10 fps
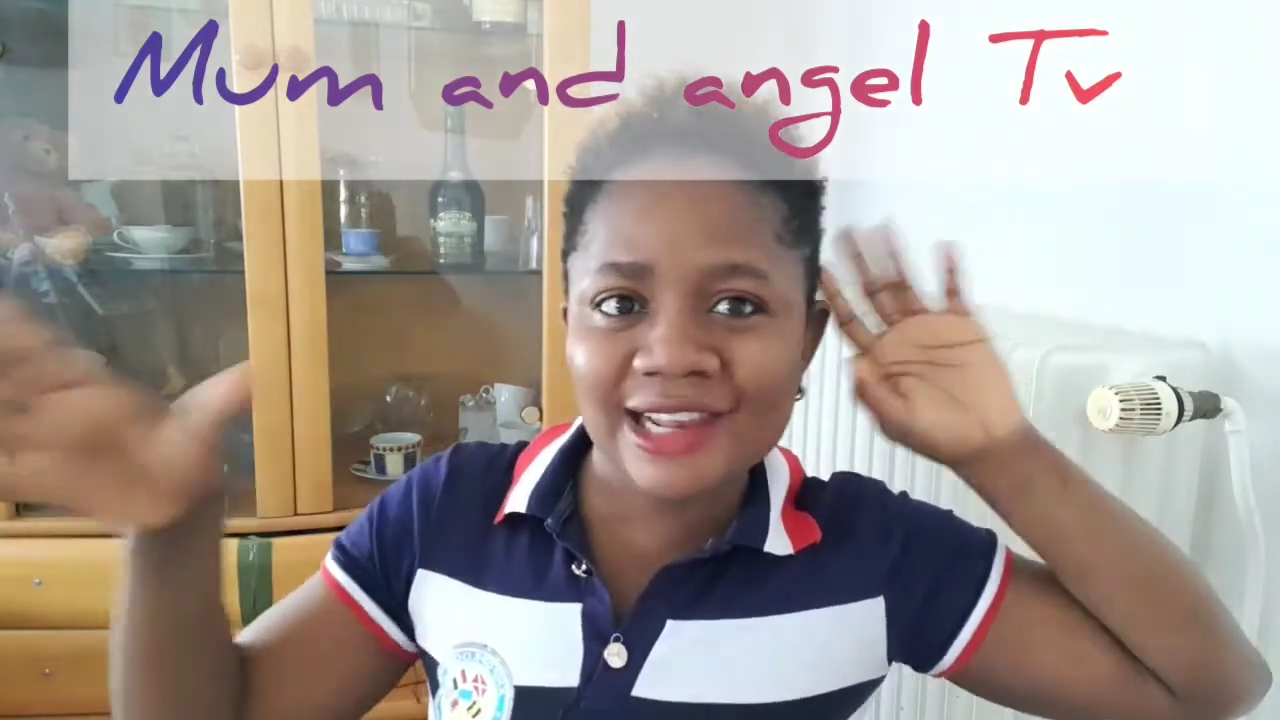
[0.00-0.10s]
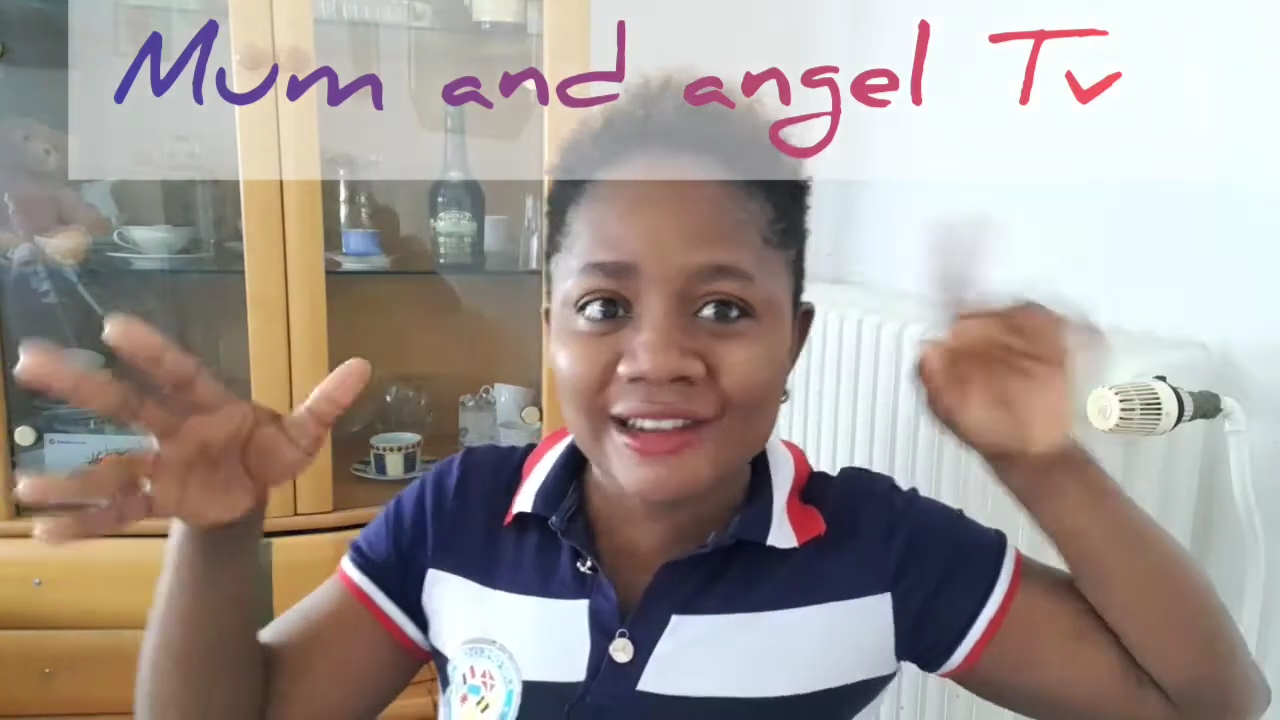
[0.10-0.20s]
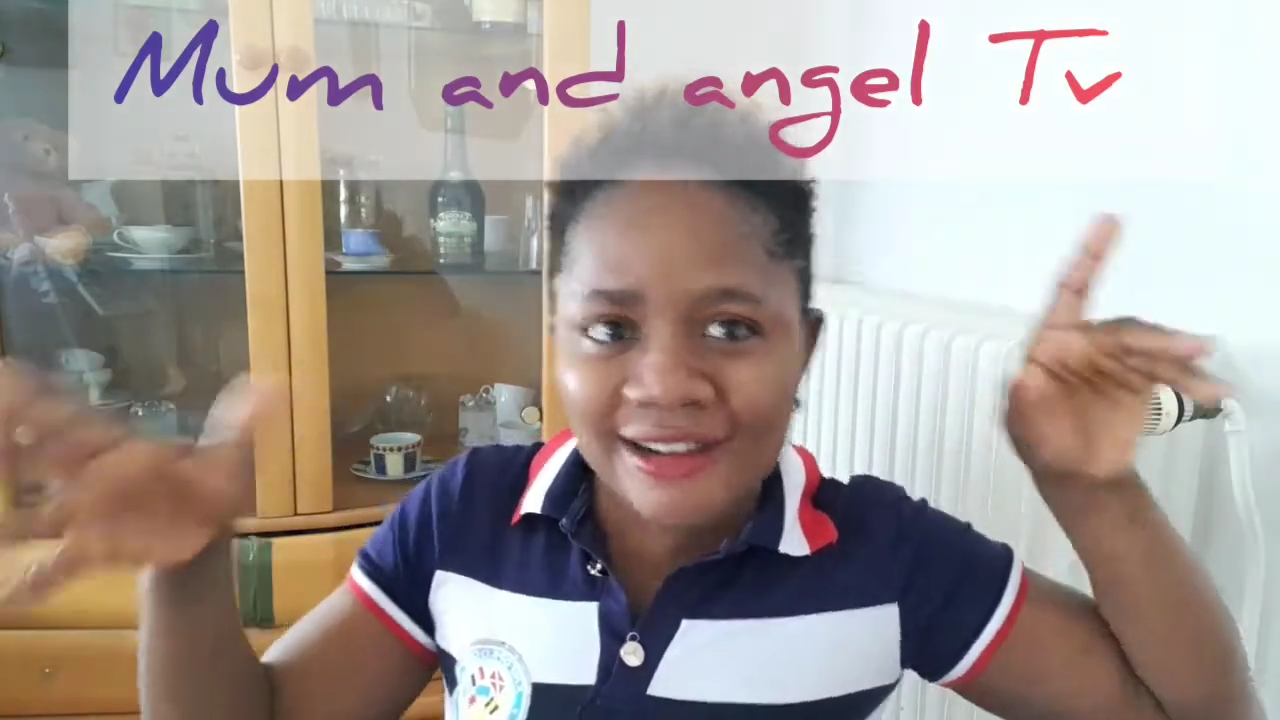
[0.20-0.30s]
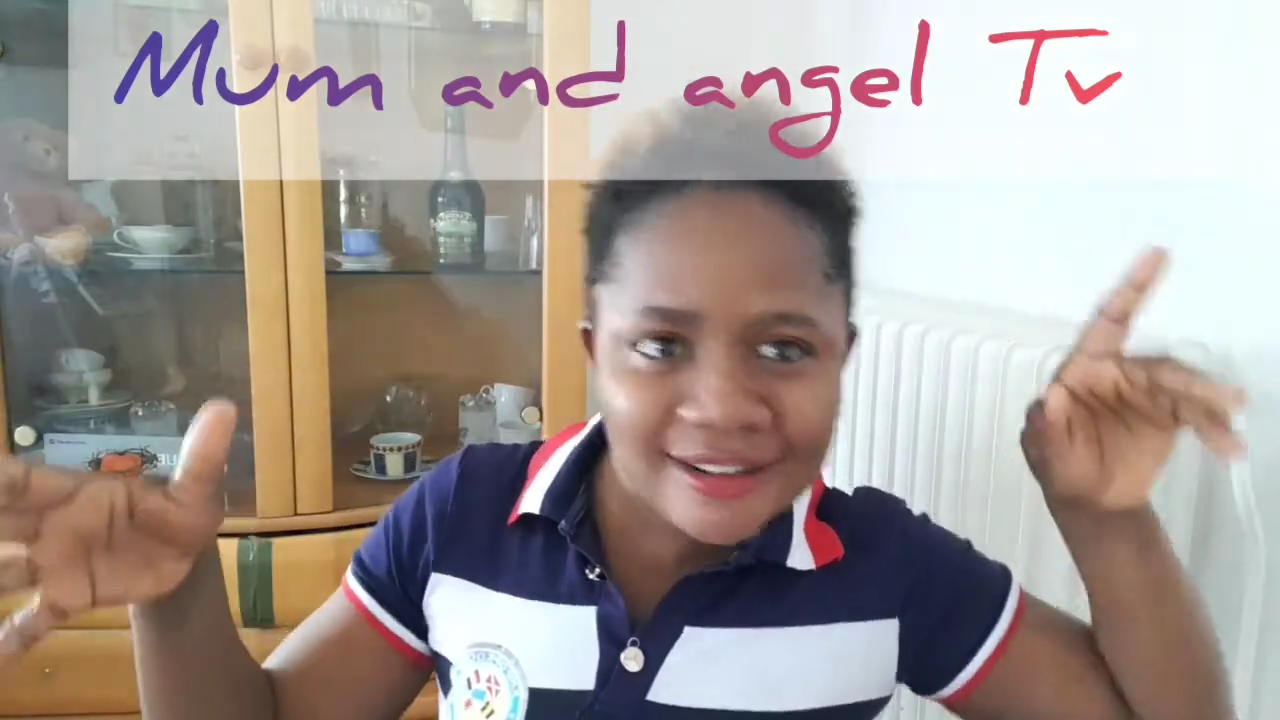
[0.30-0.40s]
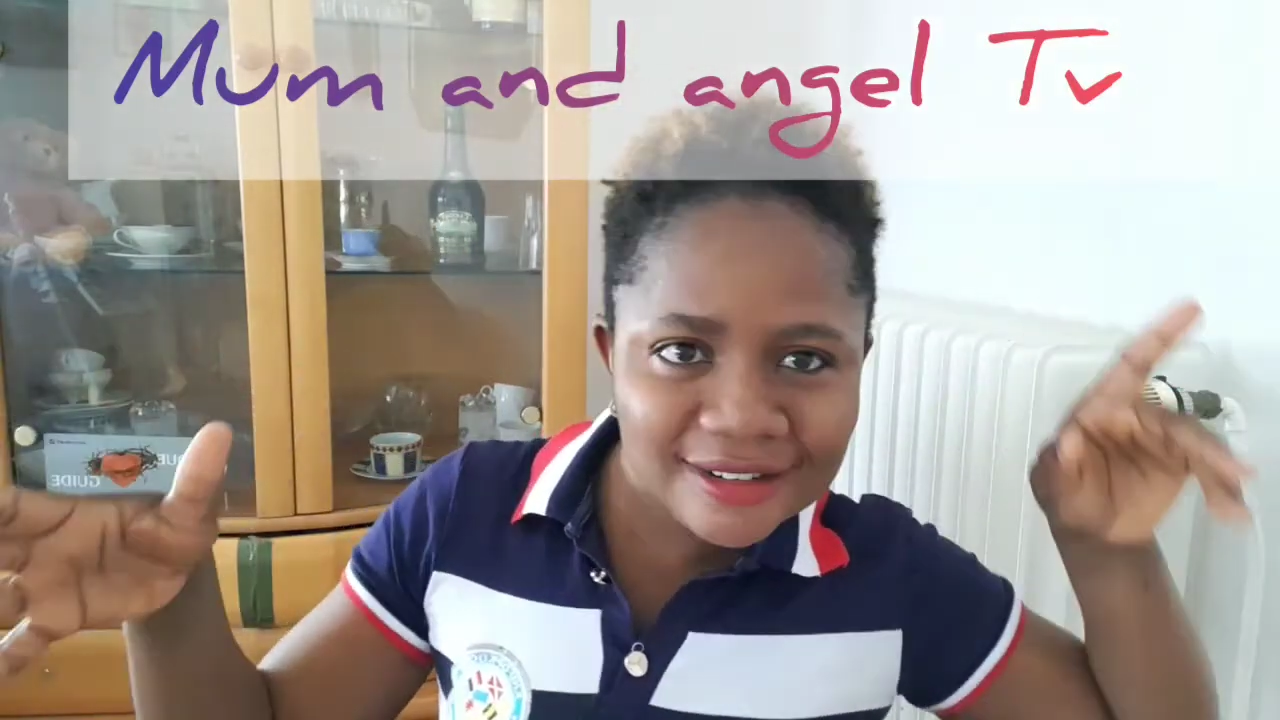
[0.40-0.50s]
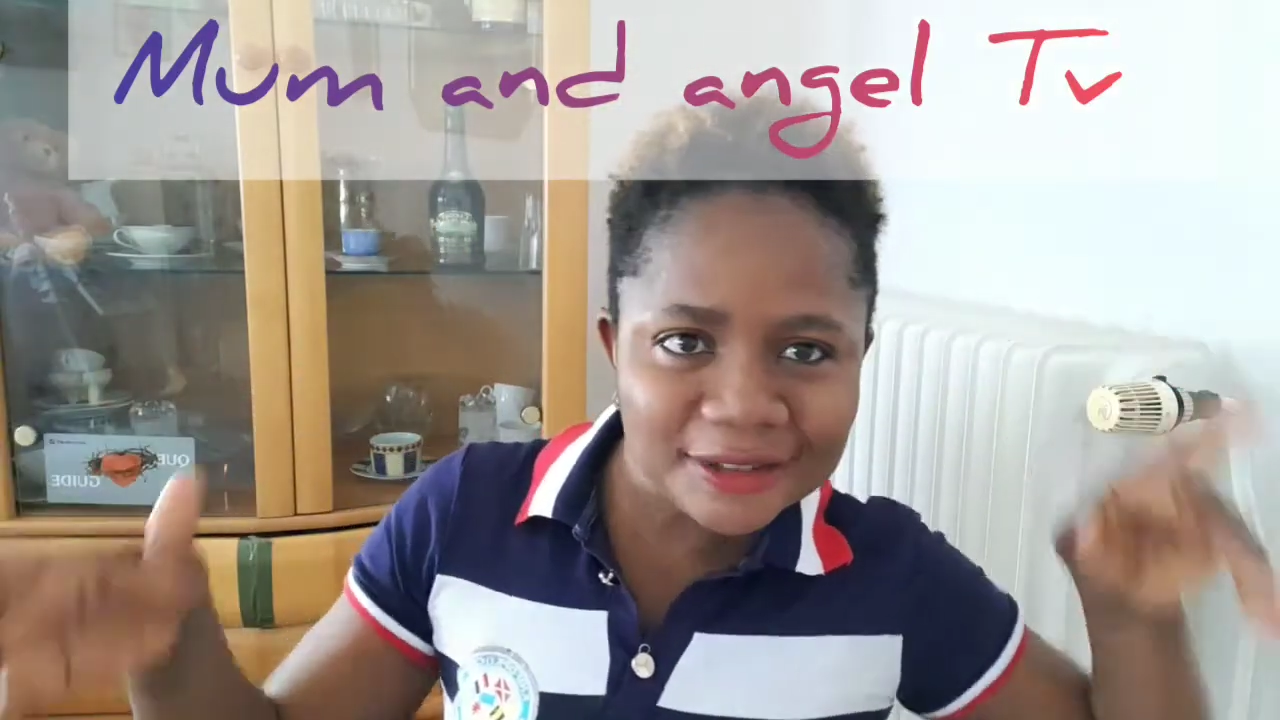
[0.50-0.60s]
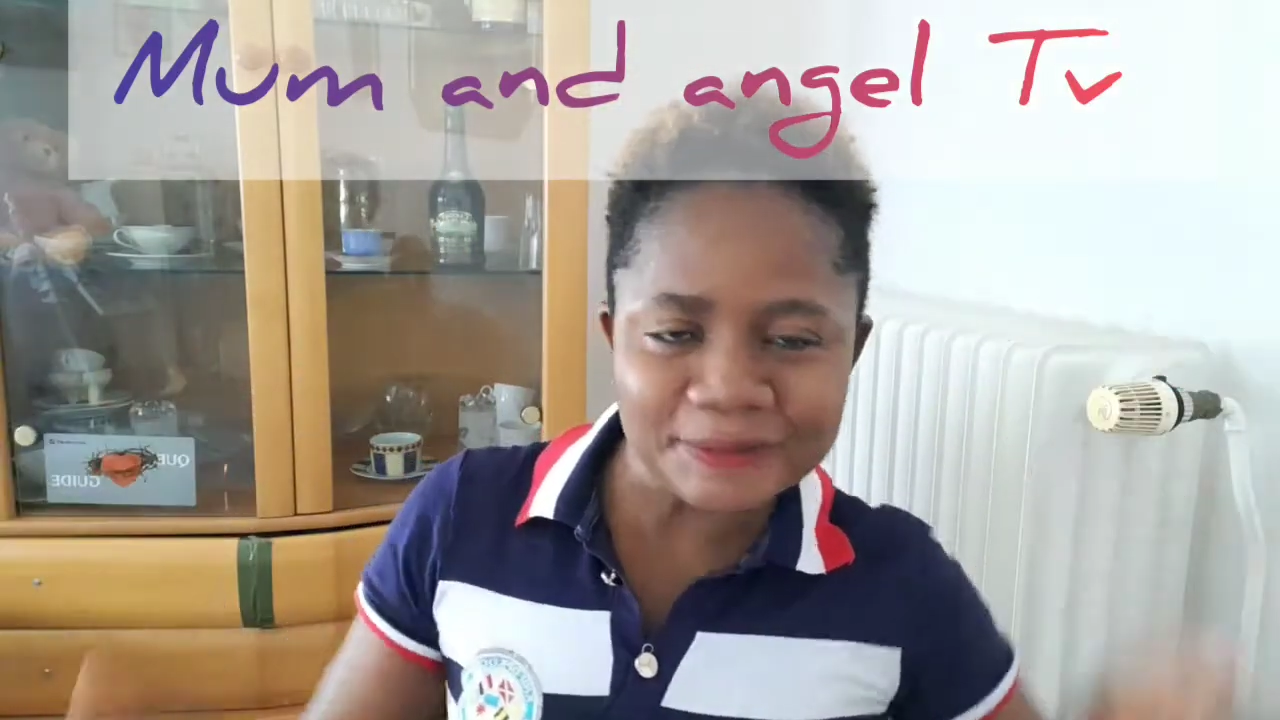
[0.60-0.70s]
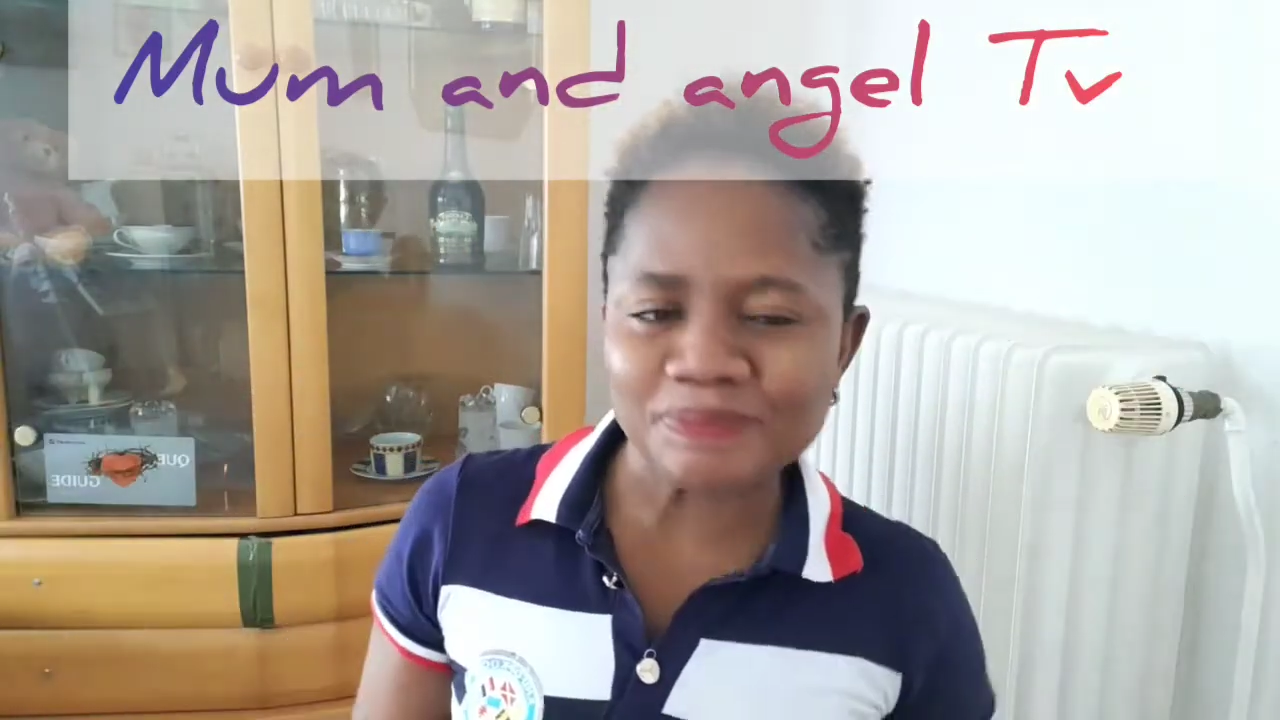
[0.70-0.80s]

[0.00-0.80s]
look.